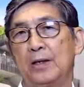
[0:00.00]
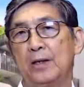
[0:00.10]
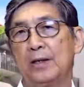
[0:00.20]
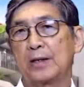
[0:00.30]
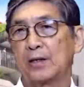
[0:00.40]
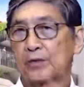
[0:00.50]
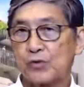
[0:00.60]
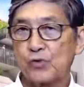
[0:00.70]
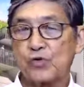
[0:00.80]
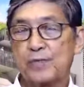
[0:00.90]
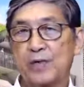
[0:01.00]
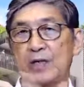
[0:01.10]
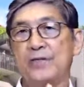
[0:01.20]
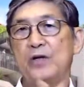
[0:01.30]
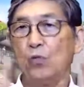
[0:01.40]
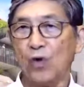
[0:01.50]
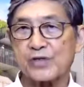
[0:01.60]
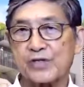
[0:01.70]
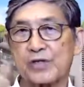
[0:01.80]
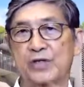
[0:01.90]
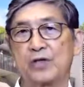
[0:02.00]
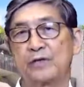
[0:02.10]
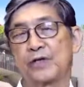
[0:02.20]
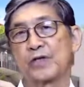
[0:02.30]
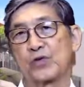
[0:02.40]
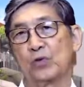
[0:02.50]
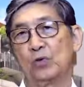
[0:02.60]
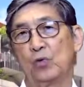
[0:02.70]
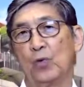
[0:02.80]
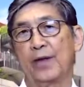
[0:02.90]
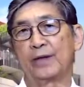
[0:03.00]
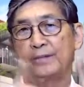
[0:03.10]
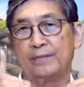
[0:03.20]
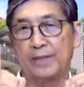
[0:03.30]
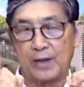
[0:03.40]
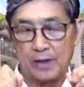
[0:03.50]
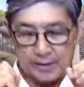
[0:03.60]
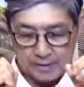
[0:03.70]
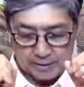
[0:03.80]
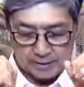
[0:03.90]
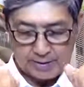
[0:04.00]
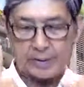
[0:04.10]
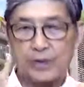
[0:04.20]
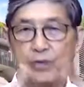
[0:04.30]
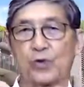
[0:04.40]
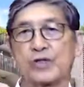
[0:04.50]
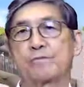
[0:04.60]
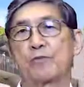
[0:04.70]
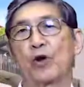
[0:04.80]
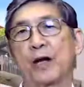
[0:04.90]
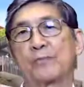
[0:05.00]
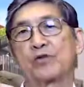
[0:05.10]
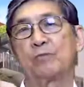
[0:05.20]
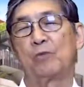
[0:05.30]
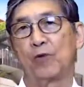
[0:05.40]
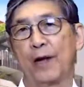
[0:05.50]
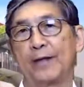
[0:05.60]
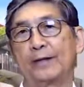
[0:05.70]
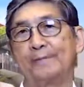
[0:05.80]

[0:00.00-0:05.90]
Now, the Jews believe he was 30 years old when he was brought up to Moriah.